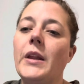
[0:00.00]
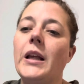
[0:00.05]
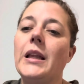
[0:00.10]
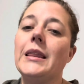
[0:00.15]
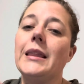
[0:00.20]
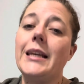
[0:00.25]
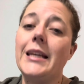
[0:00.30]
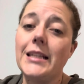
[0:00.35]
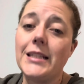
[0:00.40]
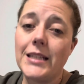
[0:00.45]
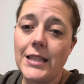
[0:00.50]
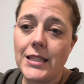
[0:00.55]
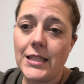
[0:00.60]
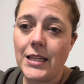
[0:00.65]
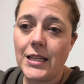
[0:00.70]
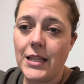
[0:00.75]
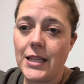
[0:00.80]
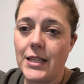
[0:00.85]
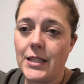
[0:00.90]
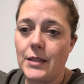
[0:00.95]
leads us
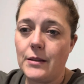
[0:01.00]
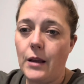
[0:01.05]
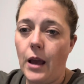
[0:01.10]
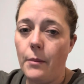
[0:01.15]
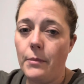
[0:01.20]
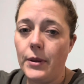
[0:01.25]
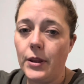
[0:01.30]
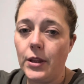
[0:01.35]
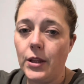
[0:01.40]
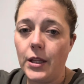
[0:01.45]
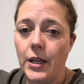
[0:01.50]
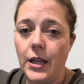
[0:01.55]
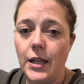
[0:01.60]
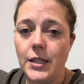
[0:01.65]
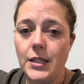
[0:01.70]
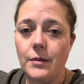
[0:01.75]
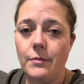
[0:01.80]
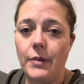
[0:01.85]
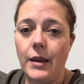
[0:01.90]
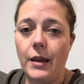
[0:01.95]
to this ability
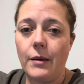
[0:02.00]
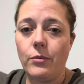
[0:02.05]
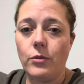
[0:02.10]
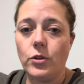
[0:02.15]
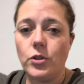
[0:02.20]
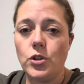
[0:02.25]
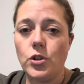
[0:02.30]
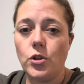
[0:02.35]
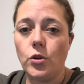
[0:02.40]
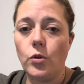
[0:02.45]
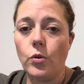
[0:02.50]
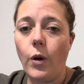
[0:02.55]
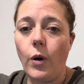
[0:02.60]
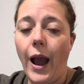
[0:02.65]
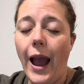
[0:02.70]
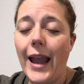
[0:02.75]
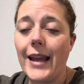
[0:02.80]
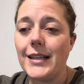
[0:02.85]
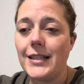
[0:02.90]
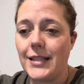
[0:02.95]
to be able to
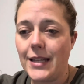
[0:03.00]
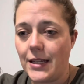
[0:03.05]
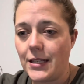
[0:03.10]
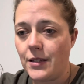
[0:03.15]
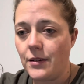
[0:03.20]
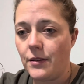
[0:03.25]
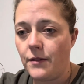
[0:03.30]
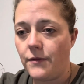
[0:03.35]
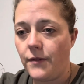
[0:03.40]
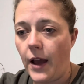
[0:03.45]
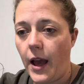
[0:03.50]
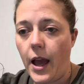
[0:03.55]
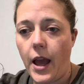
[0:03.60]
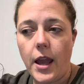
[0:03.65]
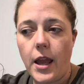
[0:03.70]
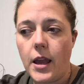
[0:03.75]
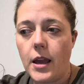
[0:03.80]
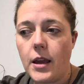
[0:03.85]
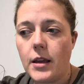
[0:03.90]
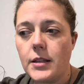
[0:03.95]

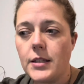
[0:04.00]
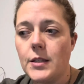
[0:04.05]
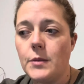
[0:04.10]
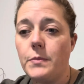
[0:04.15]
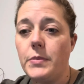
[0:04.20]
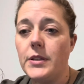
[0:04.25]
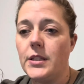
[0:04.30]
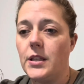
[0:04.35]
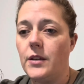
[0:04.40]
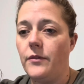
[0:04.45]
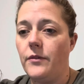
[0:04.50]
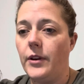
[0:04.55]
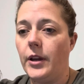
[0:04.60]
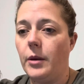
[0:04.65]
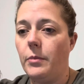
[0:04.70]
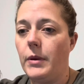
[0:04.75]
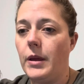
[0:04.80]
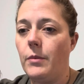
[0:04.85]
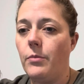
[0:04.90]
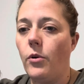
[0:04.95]
identify specific
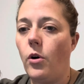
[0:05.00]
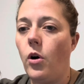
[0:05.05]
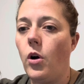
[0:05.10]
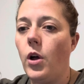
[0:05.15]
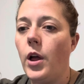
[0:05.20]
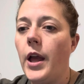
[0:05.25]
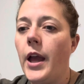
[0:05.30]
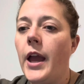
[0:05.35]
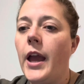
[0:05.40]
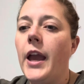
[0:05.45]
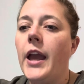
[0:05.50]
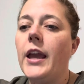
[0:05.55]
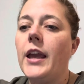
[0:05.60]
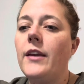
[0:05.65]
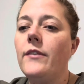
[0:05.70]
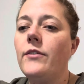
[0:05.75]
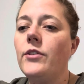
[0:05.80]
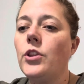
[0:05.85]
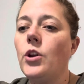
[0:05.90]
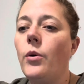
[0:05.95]
people.
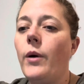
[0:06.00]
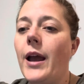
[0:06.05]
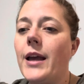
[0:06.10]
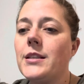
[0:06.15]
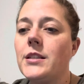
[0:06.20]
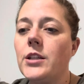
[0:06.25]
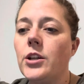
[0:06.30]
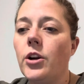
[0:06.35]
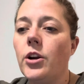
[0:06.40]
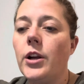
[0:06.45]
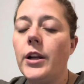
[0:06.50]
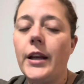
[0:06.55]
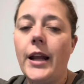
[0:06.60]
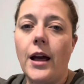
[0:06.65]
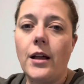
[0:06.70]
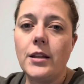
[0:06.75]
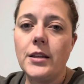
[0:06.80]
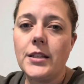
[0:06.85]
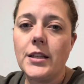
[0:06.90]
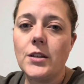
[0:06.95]
Even though STR
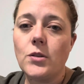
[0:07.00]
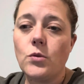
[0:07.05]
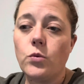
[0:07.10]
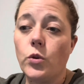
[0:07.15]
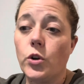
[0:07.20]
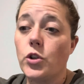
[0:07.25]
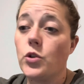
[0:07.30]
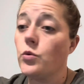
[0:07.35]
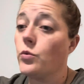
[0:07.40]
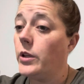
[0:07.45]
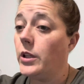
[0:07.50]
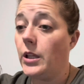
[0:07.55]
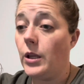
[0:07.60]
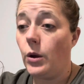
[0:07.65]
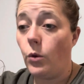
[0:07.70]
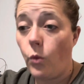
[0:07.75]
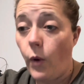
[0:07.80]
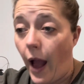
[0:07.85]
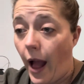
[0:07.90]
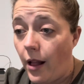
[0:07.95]
analysis works really
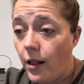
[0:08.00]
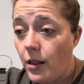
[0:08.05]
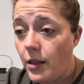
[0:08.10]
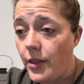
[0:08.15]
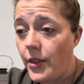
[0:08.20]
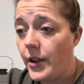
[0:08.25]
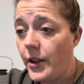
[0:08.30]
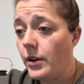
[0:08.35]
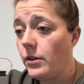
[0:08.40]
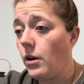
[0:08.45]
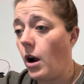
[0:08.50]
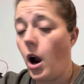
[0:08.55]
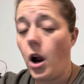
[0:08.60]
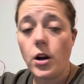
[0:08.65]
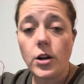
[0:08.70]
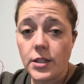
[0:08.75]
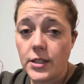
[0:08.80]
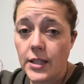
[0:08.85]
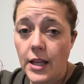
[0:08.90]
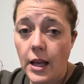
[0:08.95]
well, there are
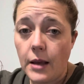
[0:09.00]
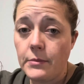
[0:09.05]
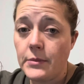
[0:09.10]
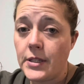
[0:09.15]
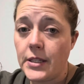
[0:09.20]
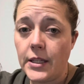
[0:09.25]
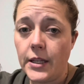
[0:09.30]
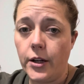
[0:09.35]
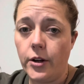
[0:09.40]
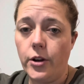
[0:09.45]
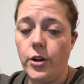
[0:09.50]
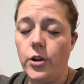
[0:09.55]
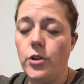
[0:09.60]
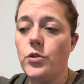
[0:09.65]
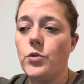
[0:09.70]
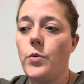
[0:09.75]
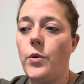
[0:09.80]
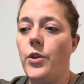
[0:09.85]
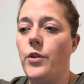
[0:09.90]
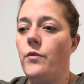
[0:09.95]
some scenarios
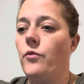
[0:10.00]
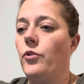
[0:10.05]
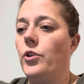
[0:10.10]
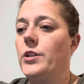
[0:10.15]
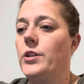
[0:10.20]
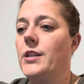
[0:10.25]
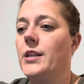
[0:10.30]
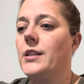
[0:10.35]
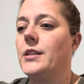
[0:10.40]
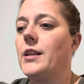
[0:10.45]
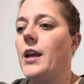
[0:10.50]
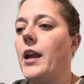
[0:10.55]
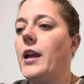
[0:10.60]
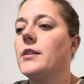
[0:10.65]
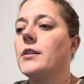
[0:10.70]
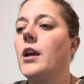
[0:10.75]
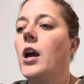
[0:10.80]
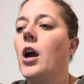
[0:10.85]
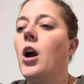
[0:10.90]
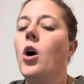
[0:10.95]
within forensic
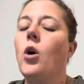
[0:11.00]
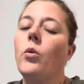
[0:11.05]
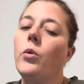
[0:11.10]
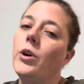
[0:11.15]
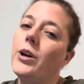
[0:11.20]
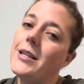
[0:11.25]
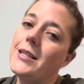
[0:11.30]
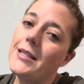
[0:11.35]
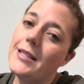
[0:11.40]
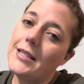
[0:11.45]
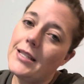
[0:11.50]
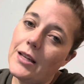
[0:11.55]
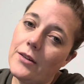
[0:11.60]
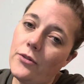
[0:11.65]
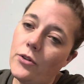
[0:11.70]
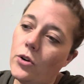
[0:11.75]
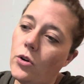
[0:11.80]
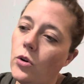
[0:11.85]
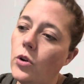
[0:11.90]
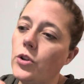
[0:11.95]
science where it is
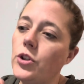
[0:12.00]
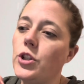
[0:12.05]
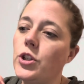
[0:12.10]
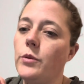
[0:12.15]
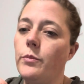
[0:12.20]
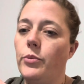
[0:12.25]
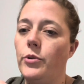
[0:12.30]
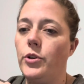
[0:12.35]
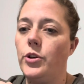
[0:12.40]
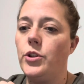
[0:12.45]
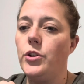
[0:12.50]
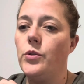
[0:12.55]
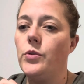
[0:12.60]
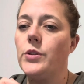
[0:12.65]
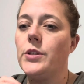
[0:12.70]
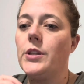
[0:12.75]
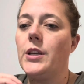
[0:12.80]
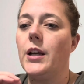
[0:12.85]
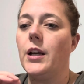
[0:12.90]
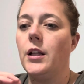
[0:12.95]
difficult to
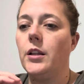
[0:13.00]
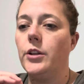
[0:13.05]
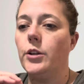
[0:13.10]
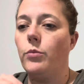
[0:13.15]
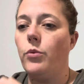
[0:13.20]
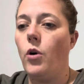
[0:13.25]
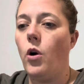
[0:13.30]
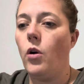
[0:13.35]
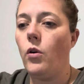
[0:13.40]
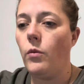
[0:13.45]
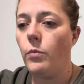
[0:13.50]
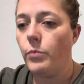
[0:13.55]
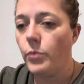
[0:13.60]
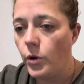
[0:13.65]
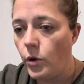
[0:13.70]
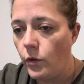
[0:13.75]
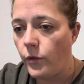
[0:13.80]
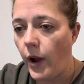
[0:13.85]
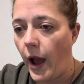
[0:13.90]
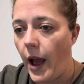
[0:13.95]
produce a clear
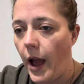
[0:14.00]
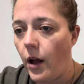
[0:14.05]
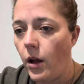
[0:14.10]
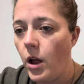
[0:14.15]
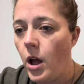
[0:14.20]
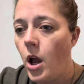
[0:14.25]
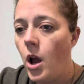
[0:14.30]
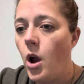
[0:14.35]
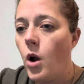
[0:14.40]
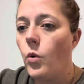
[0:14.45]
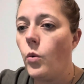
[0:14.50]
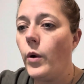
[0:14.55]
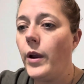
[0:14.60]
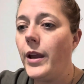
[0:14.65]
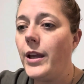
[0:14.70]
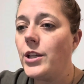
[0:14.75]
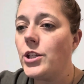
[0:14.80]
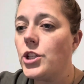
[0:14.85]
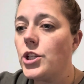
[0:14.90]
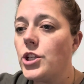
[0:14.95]
profile,
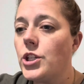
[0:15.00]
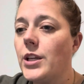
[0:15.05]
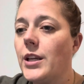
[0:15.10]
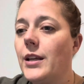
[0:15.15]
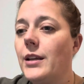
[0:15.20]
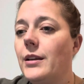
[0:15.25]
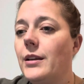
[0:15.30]
which